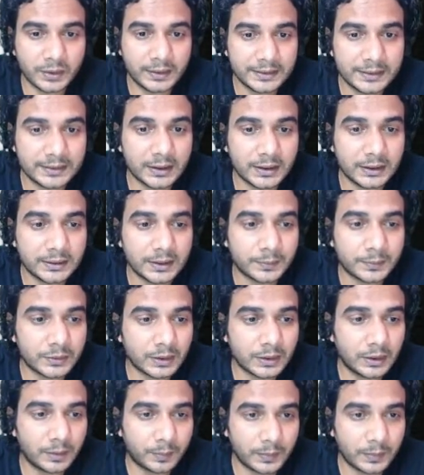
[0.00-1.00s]
These are the
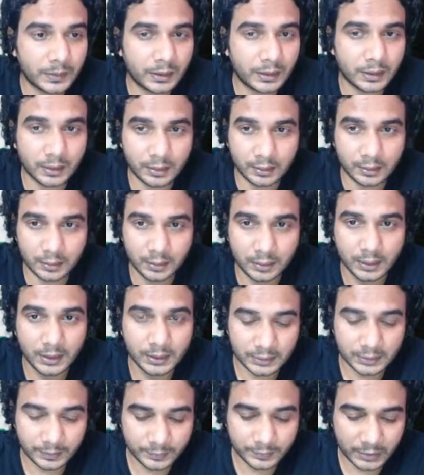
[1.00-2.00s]

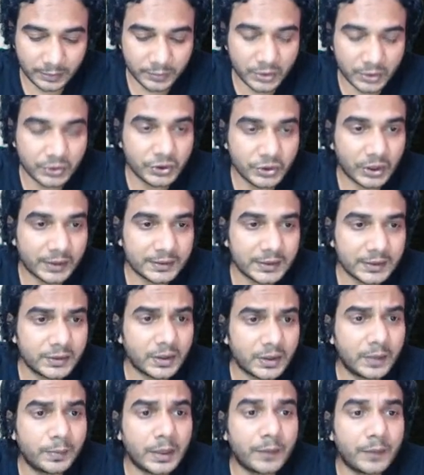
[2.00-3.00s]
subscription charges.
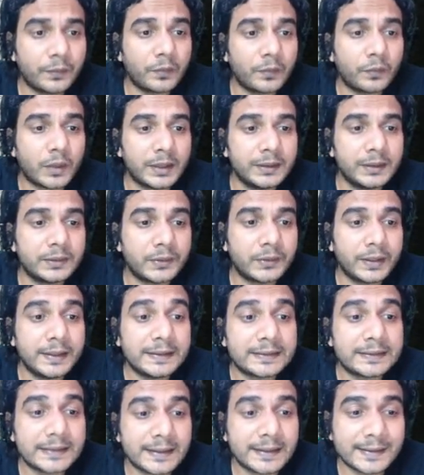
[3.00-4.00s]
You can buy for 1,
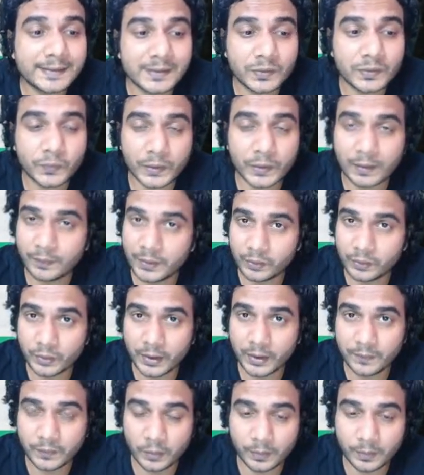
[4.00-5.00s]
3, 6, 12 and
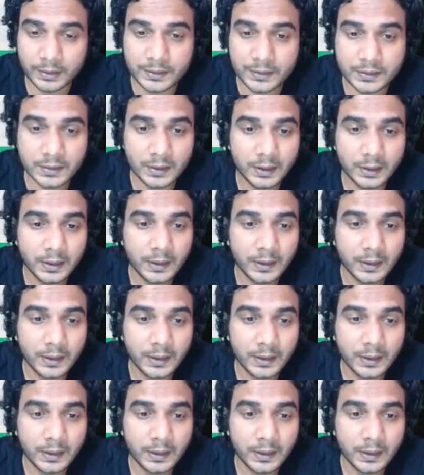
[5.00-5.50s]
24 months.